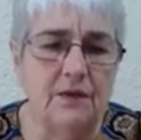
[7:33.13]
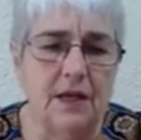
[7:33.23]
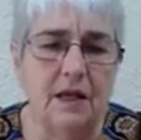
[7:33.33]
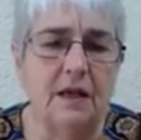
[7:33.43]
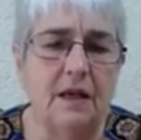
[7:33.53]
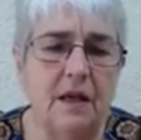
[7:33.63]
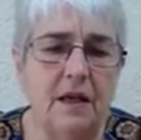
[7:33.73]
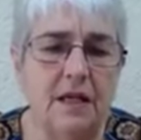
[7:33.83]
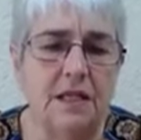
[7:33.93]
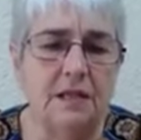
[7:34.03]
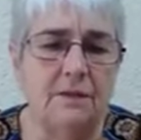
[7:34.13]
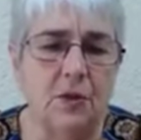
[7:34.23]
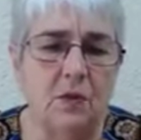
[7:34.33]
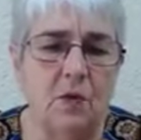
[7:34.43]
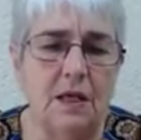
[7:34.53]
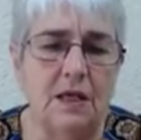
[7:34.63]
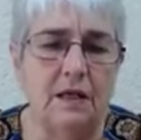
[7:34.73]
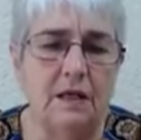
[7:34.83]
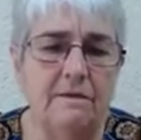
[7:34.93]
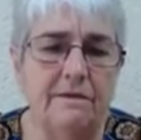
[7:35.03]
The garden had hangings of blue and white linen,